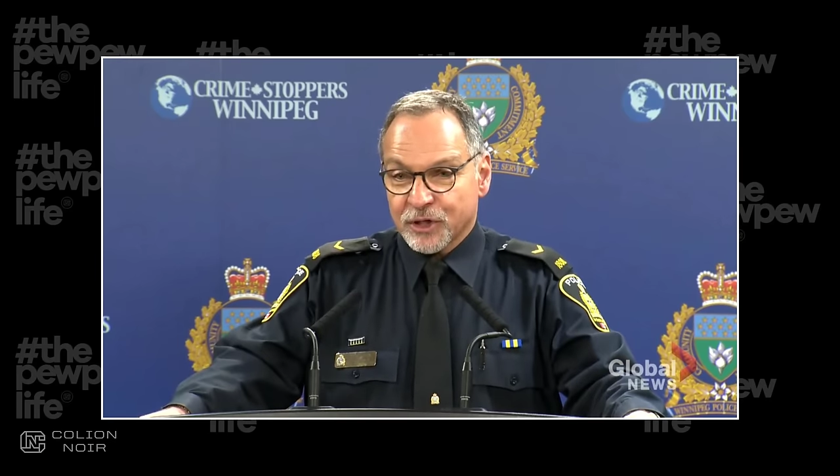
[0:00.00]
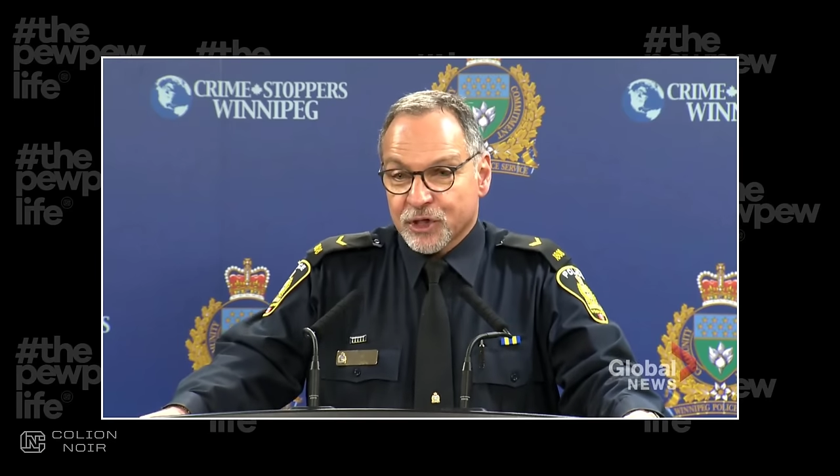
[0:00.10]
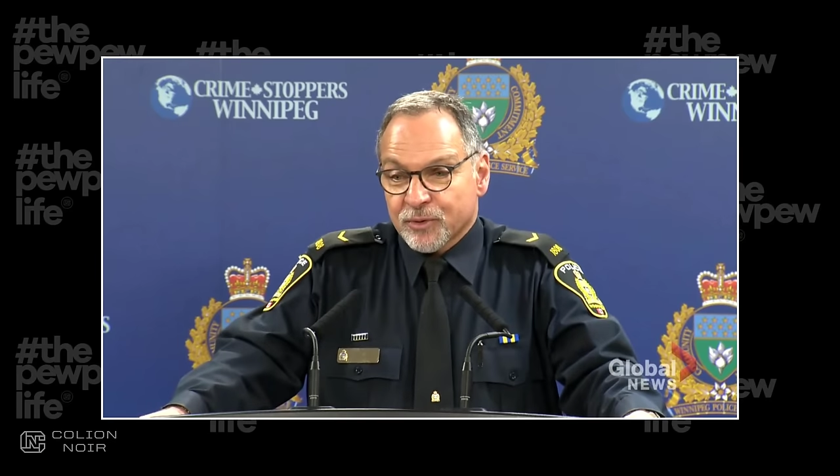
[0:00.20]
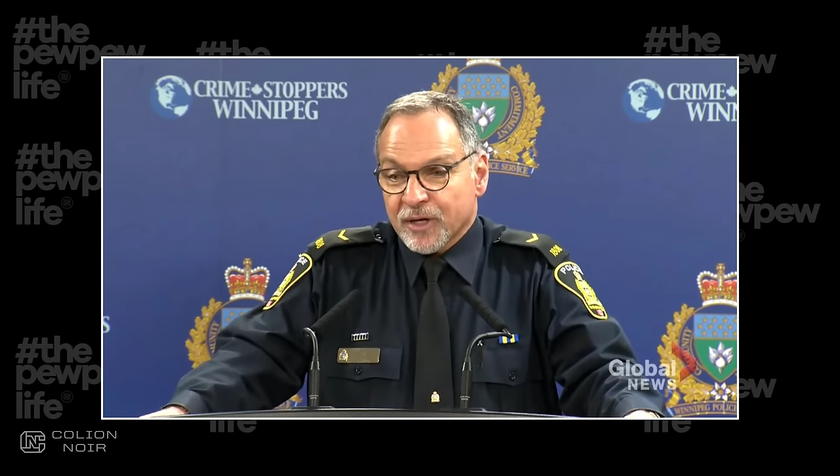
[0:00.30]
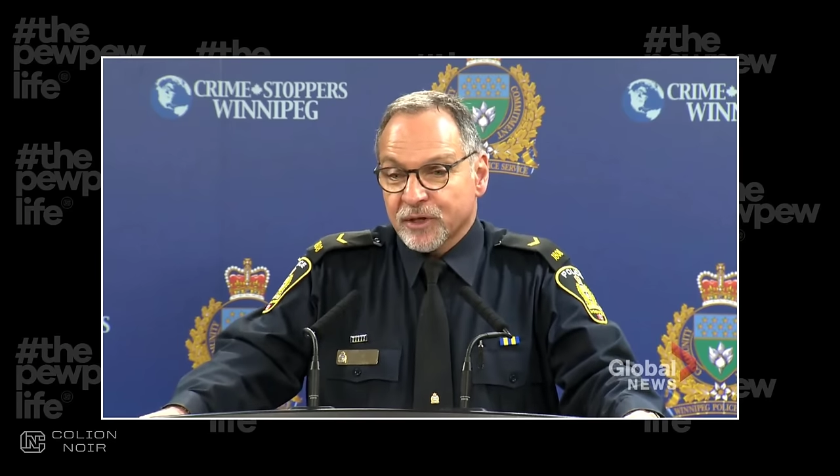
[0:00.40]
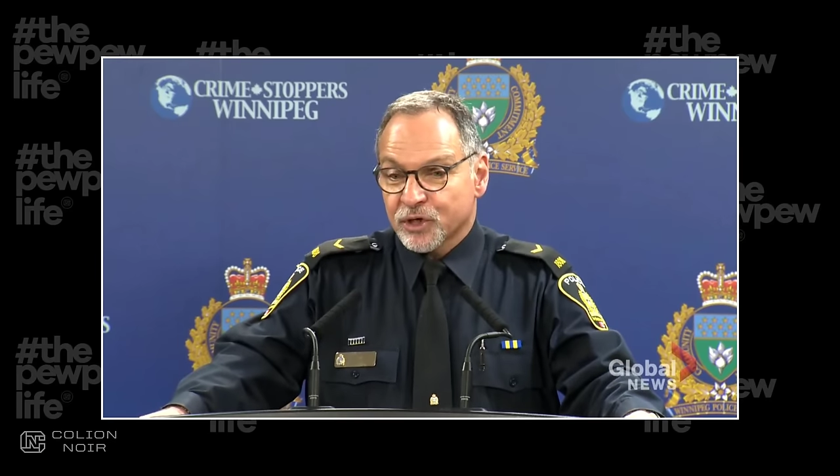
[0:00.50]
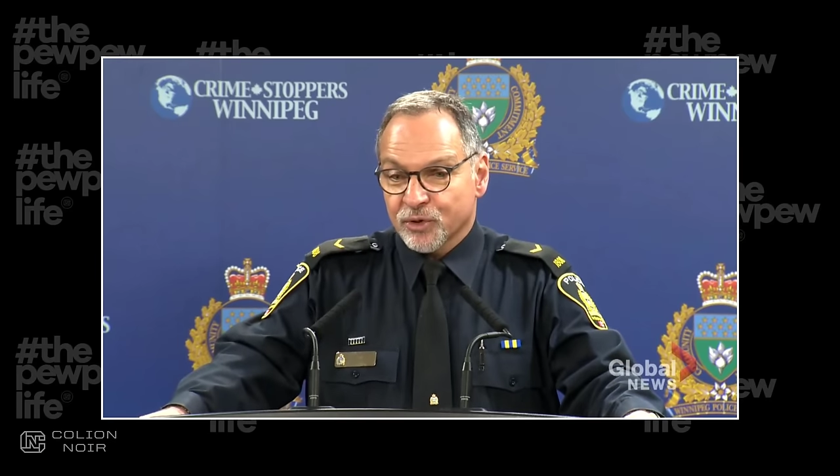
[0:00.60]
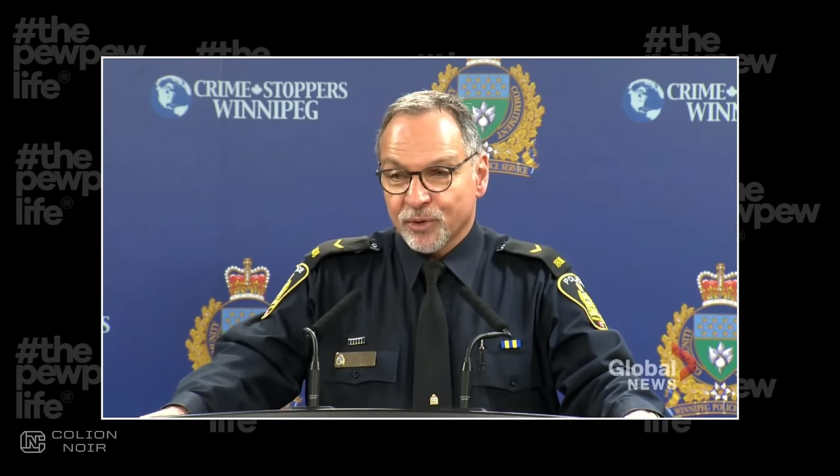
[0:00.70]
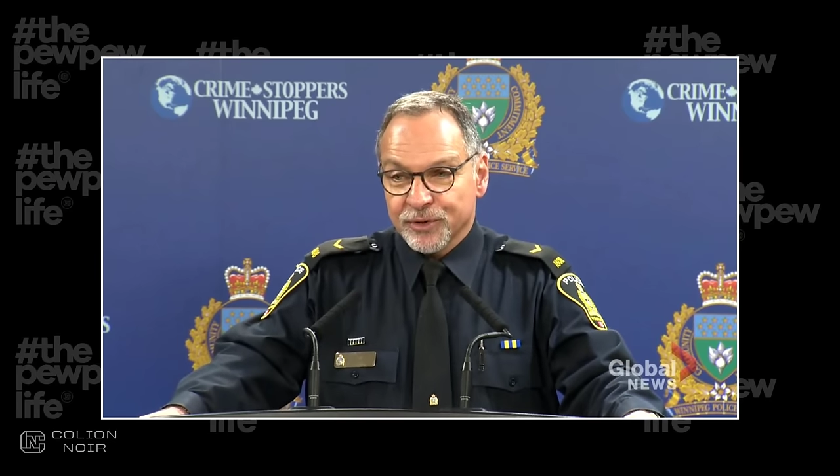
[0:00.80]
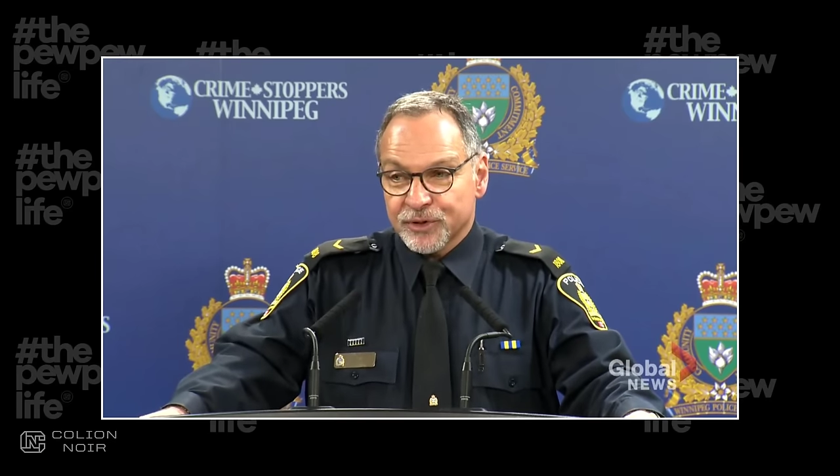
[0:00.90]
just shrug their
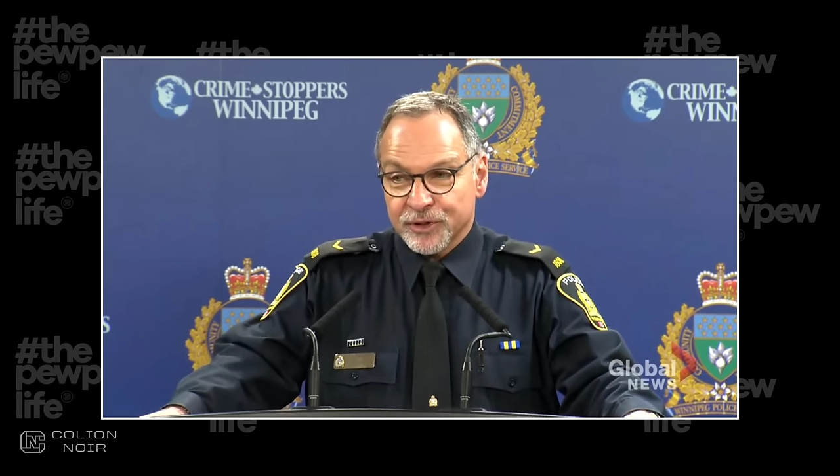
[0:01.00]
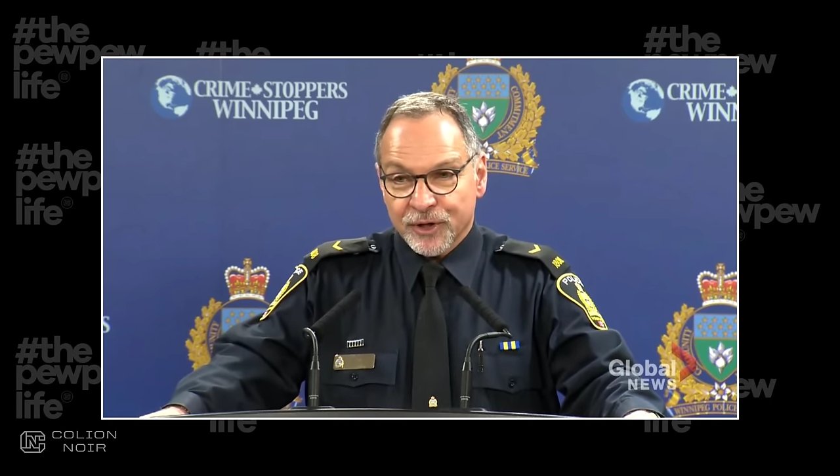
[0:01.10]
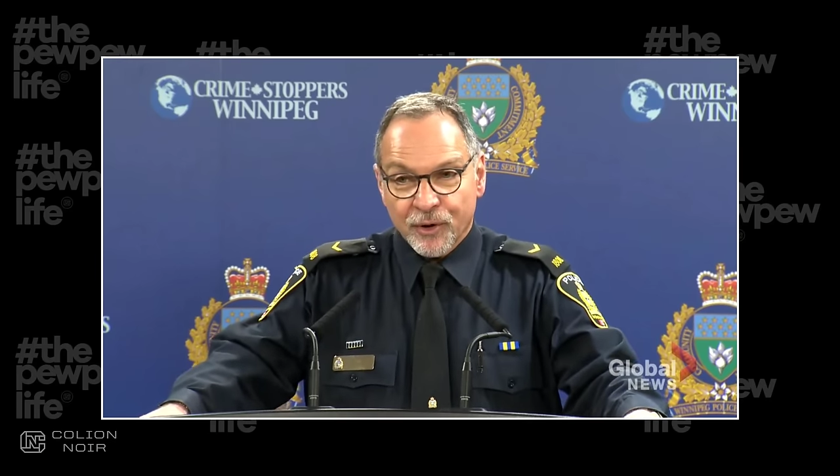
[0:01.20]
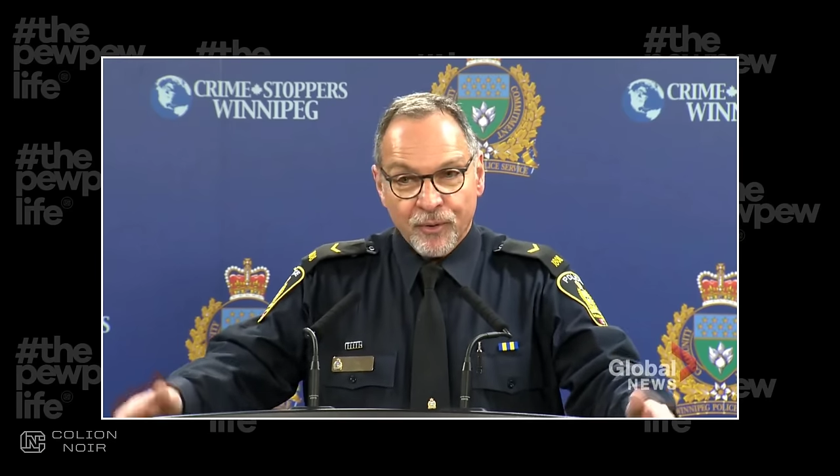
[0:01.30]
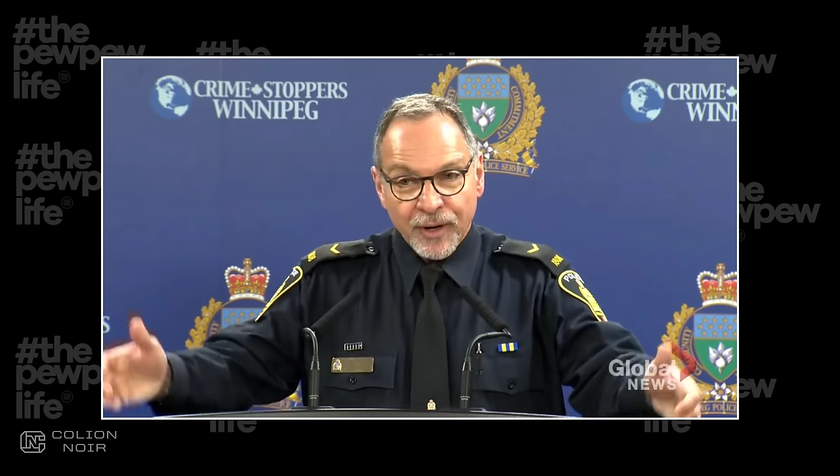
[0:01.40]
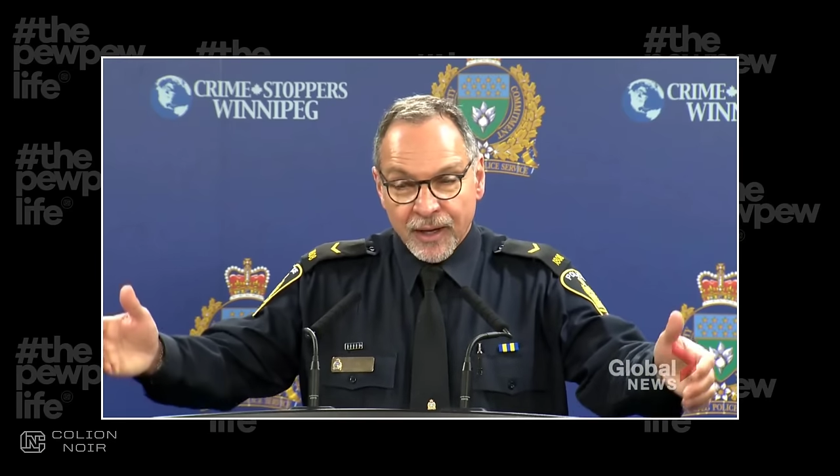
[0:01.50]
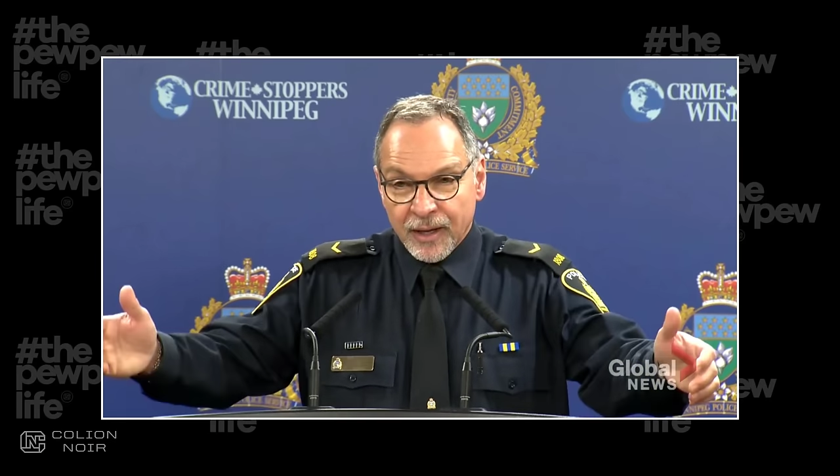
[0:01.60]
shoulders and go,